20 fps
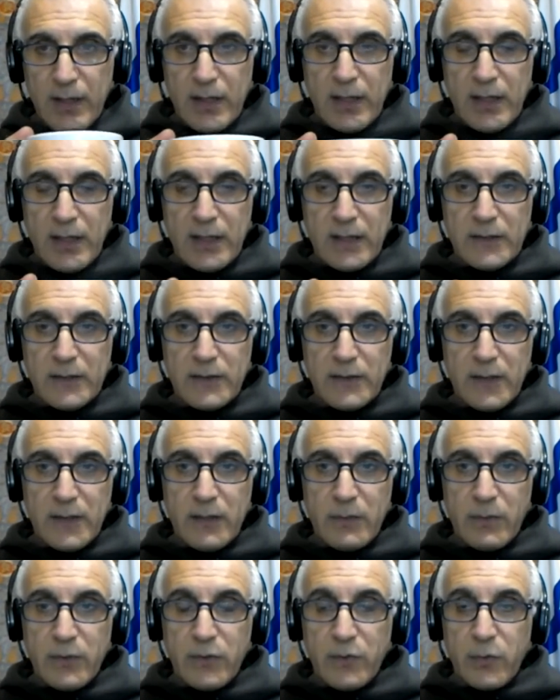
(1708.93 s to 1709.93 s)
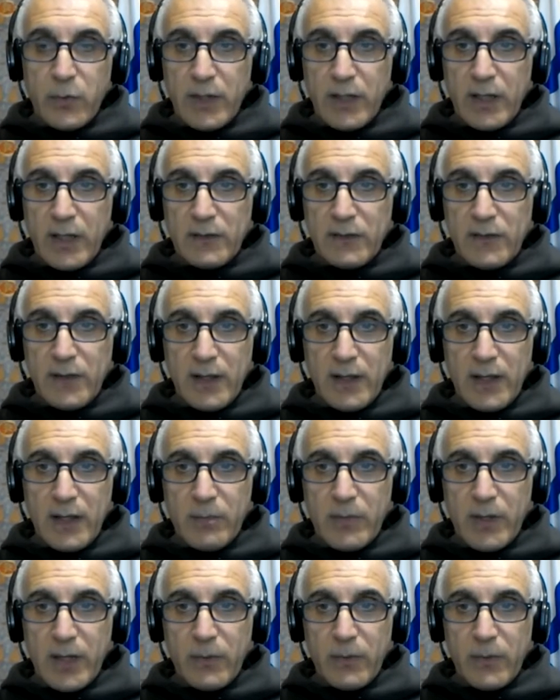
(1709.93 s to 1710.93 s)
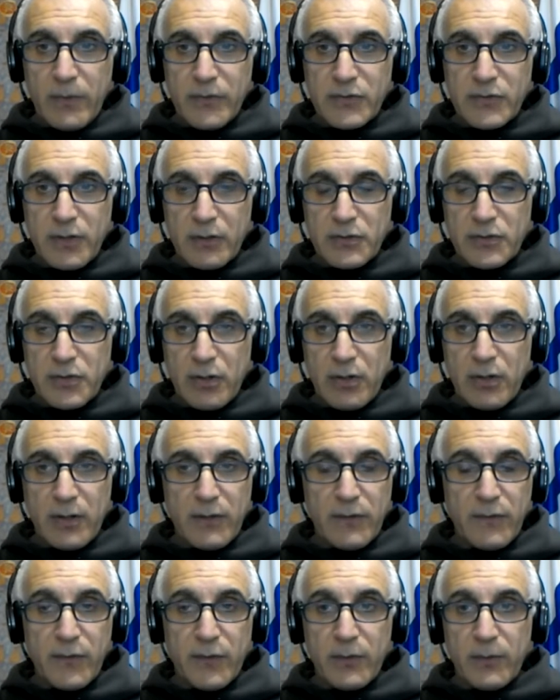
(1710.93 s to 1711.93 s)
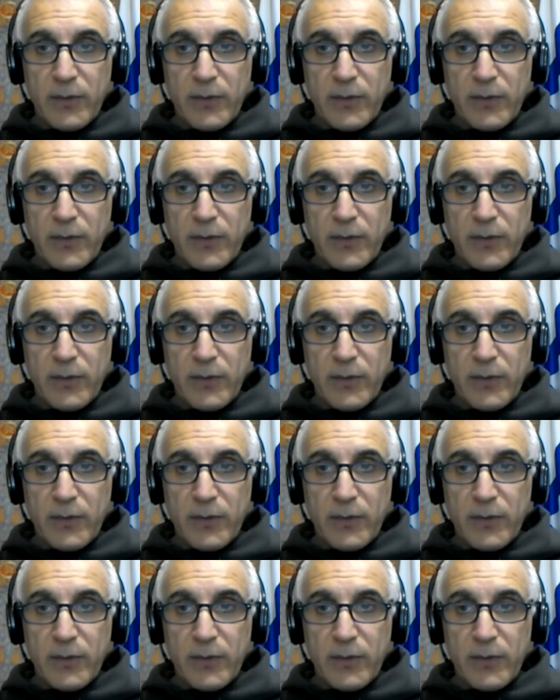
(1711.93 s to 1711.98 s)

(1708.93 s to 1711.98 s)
And when 2018 came by with Charlottesville,